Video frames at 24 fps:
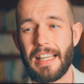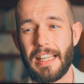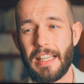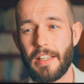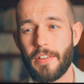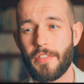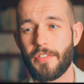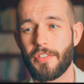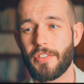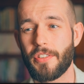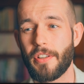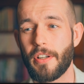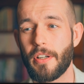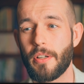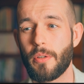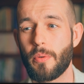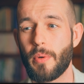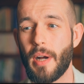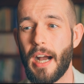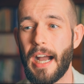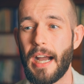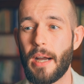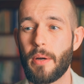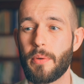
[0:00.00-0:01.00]
If so,
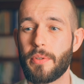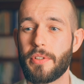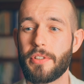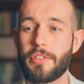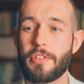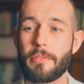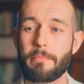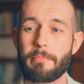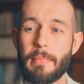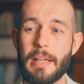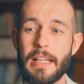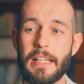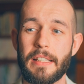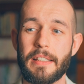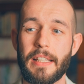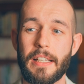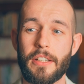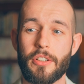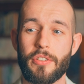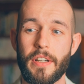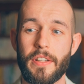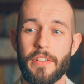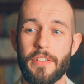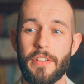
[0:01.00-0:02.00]
how did you make
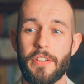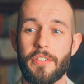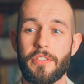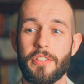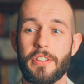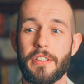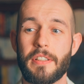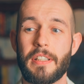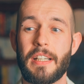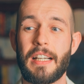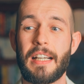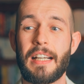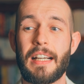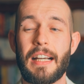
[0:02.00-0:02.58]
that transition?